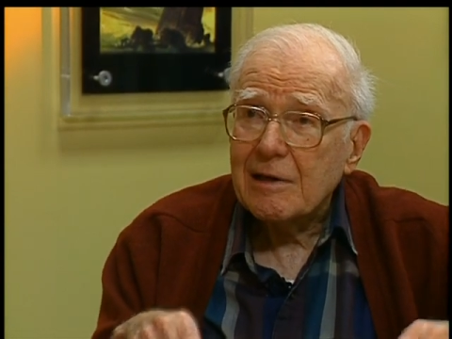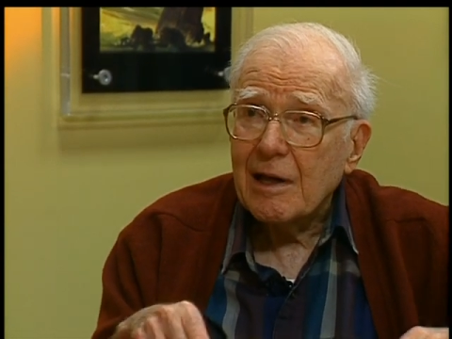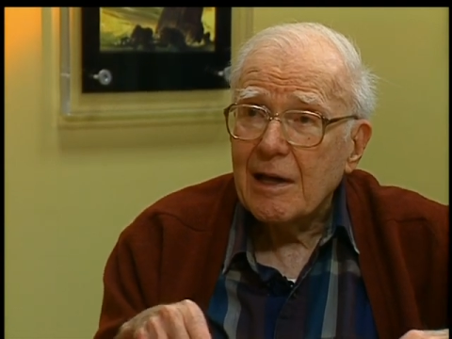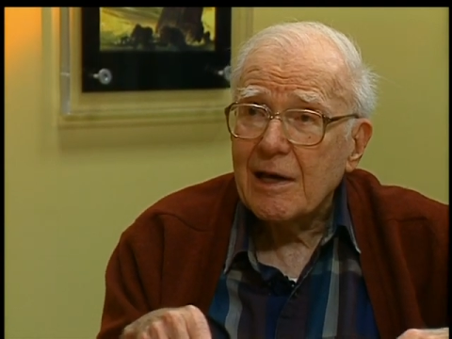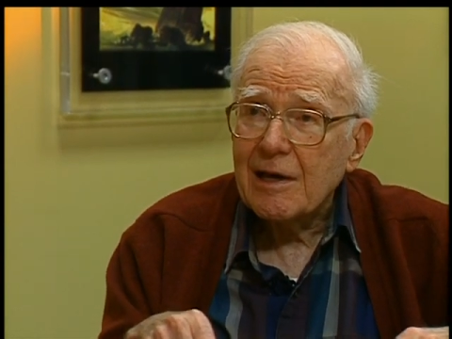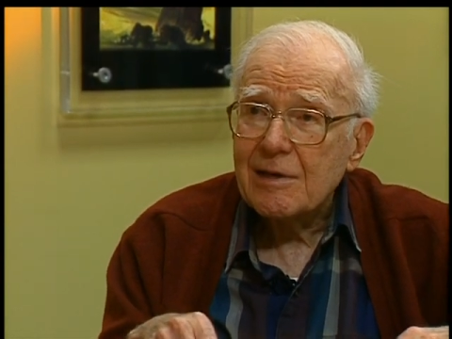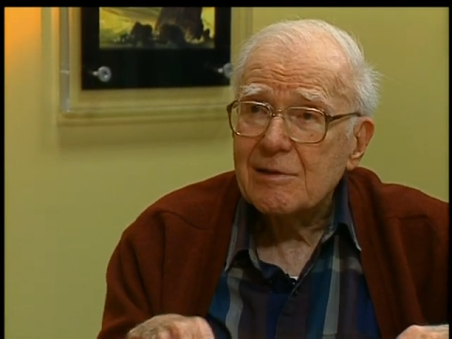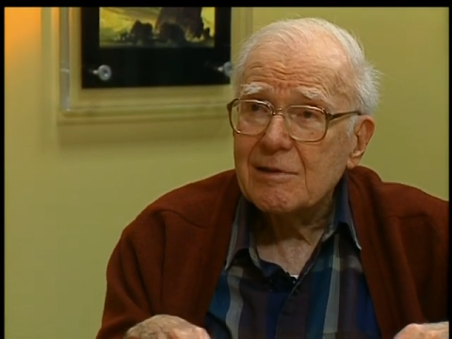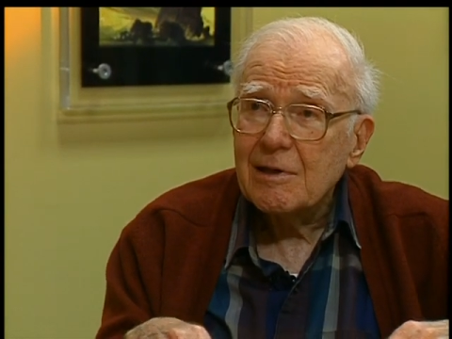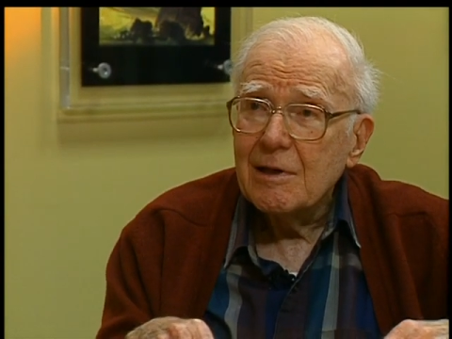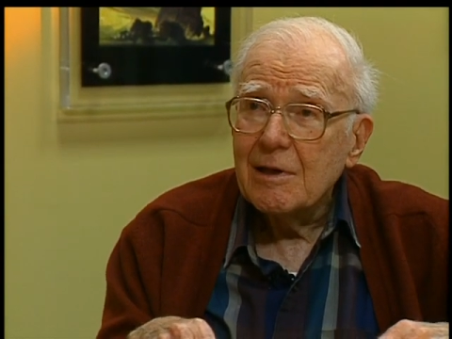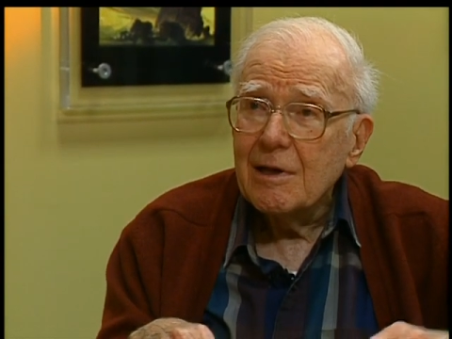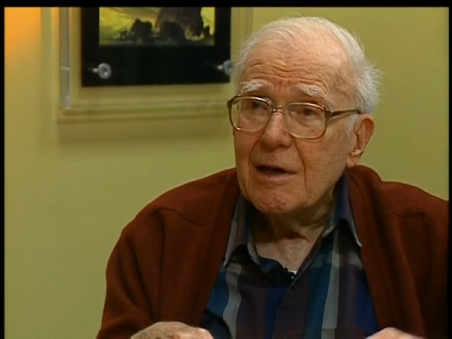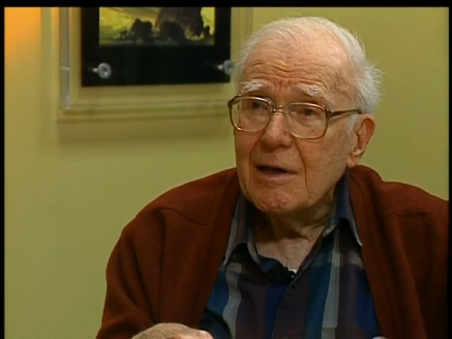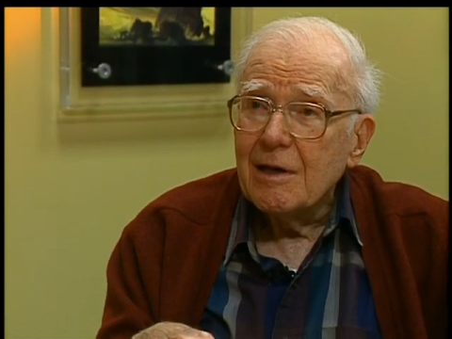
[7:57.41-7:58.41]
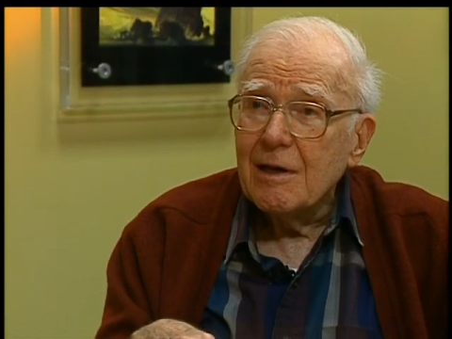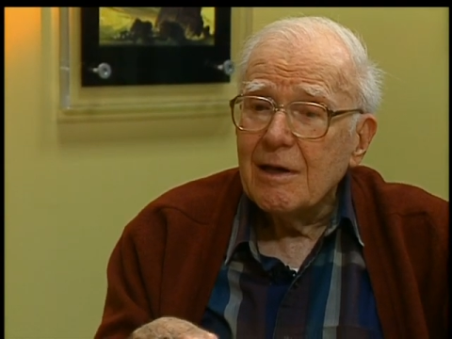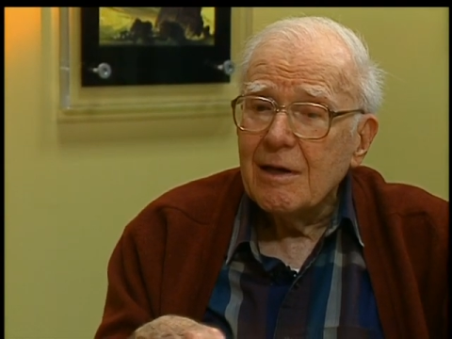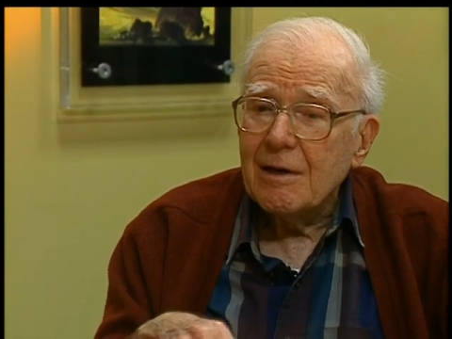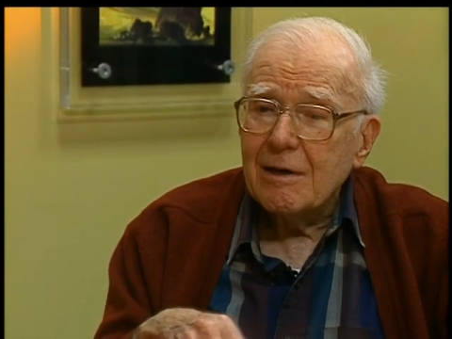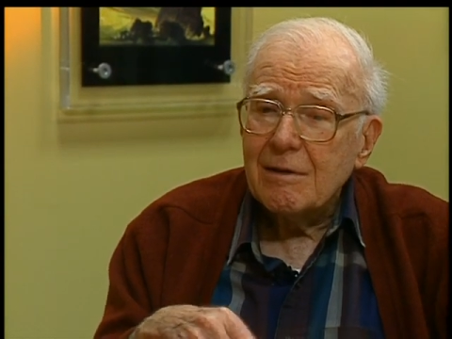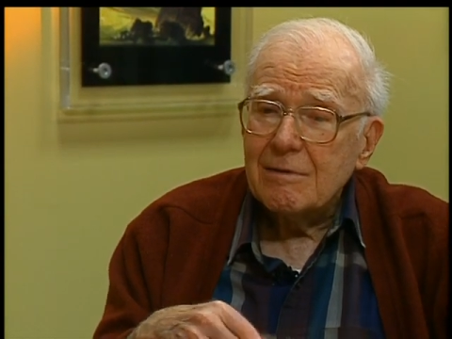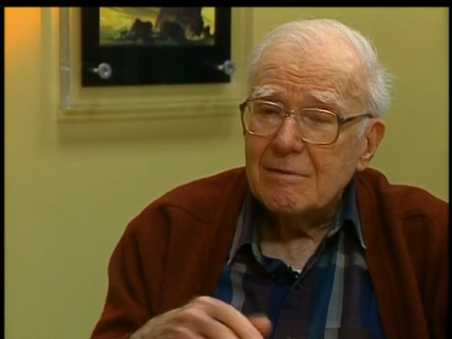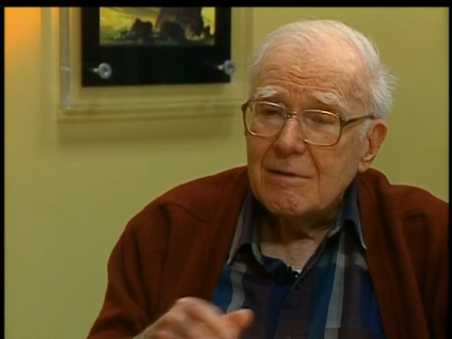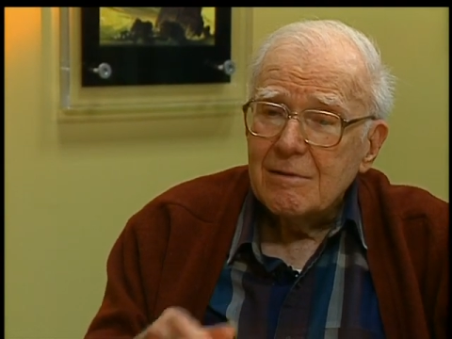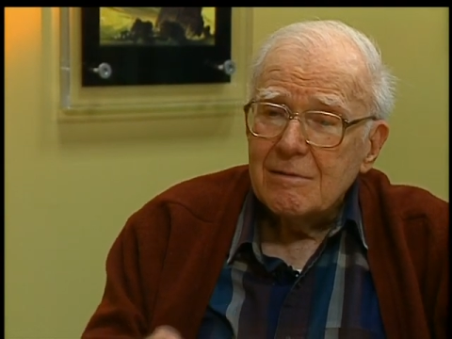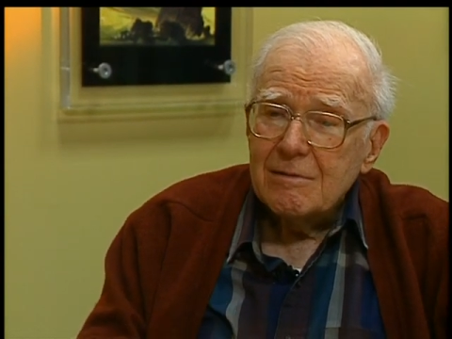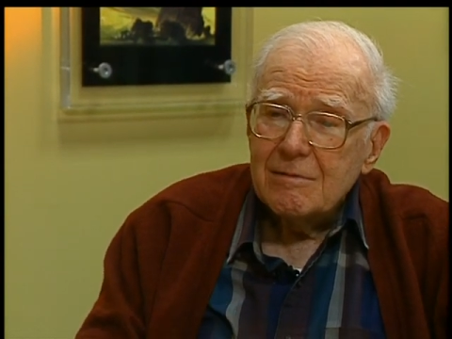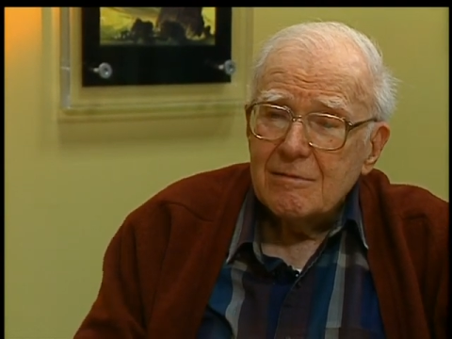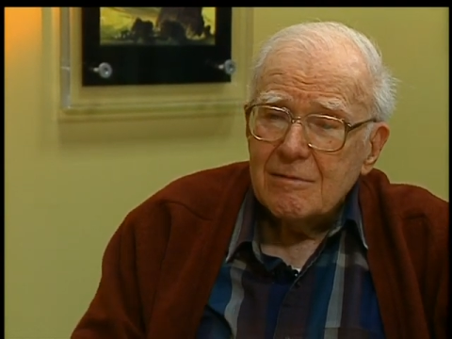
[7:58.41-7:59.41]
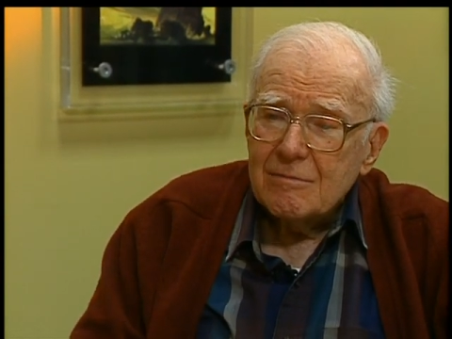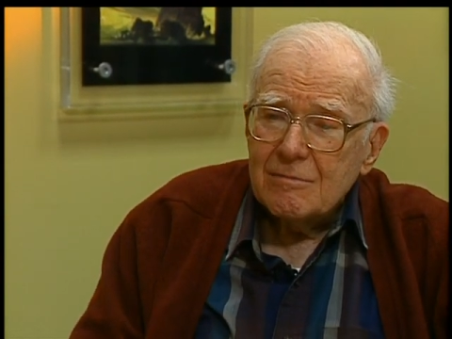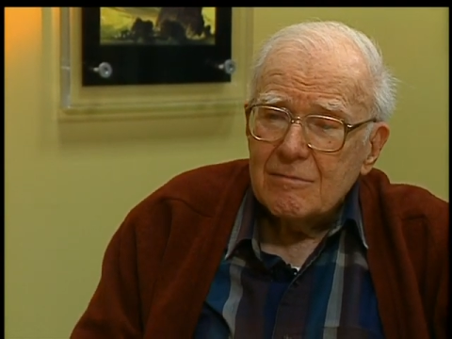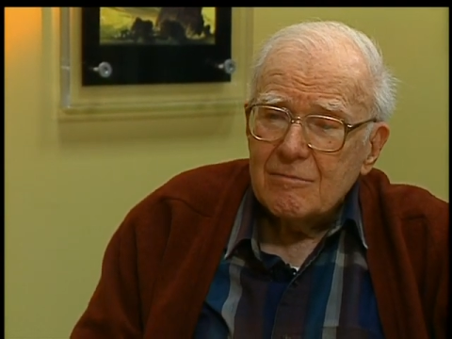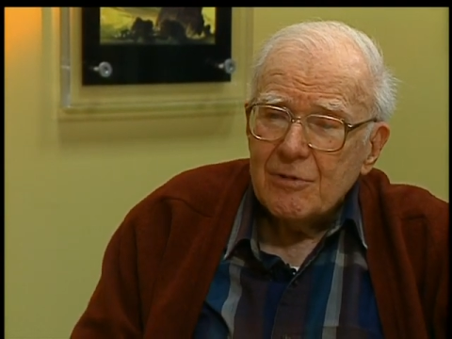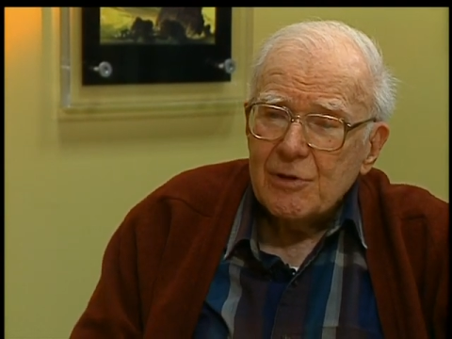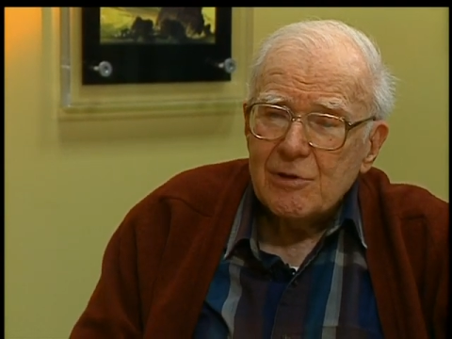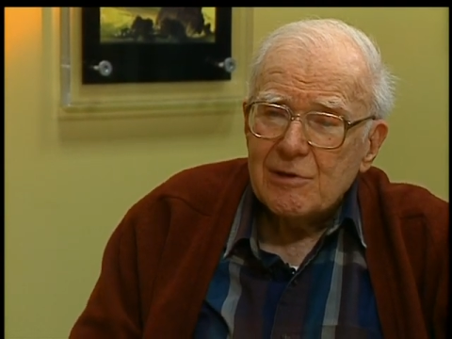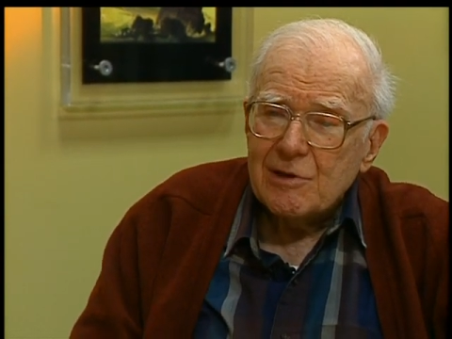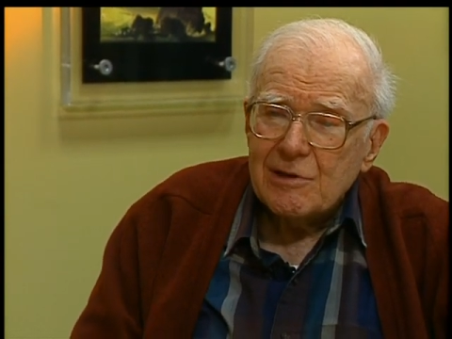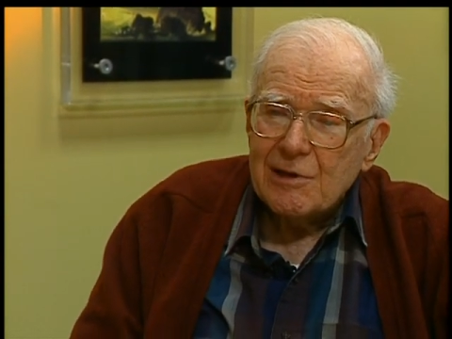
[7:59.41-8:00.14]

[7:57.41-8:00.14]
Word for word: leg. Uh, we used a